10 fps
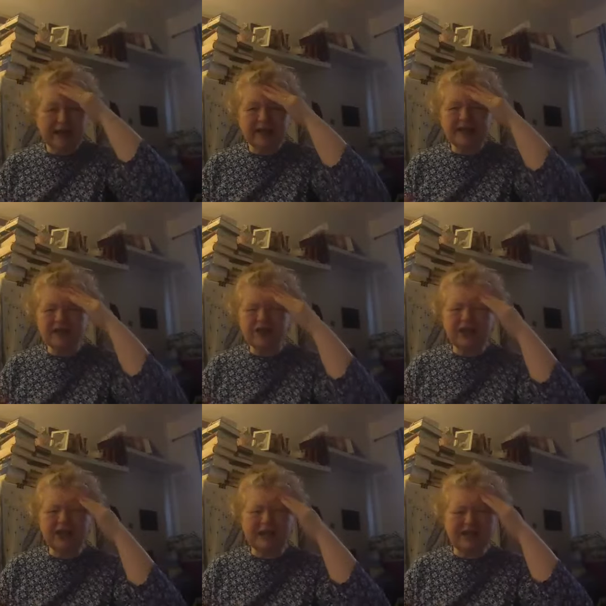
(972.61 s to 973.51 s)
This
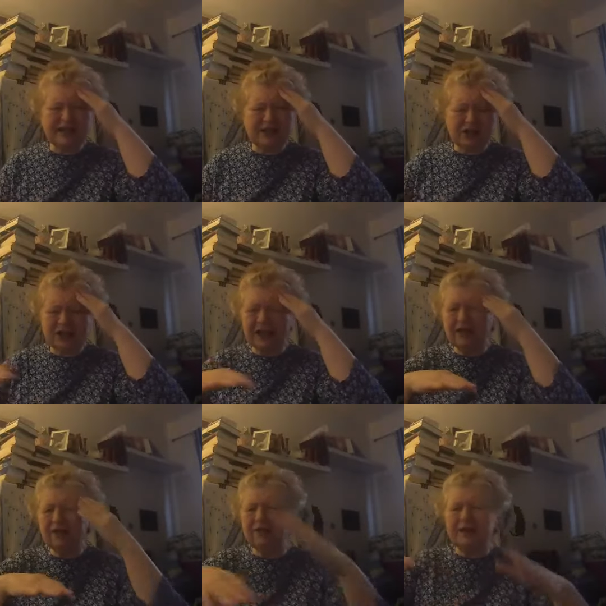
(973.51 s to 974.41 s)
Jesus has just
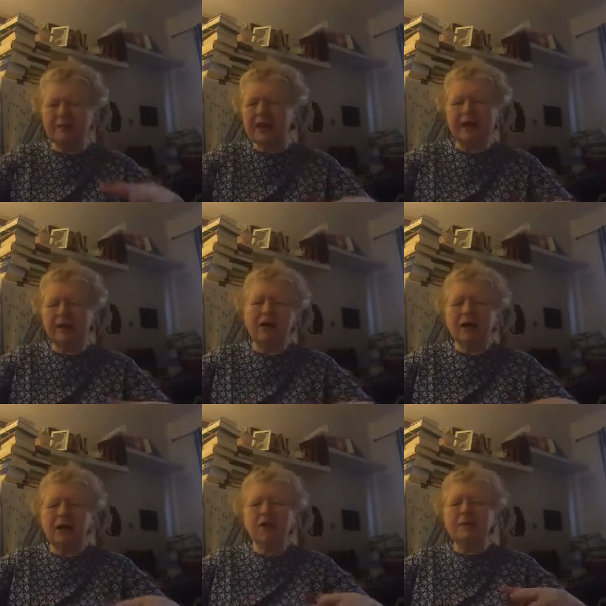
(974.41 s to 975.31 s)
healed this man
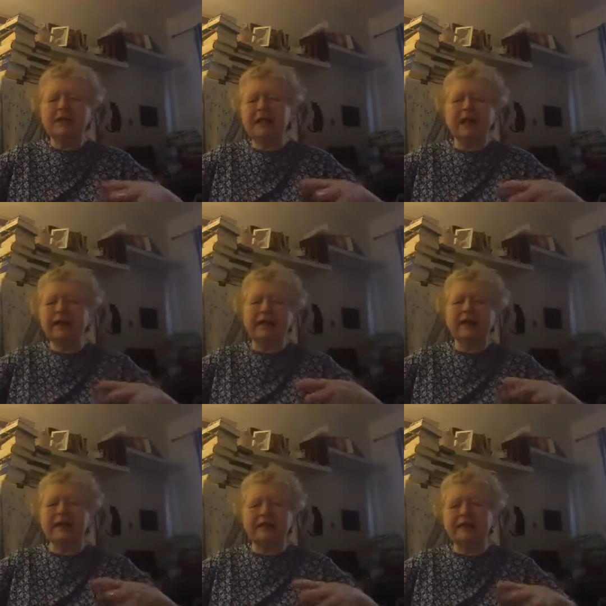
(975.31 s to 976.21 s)
who was like
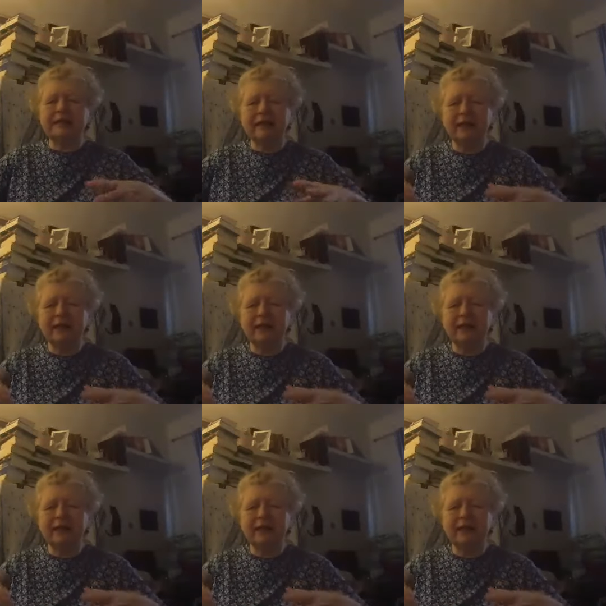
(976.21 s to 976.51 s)
this.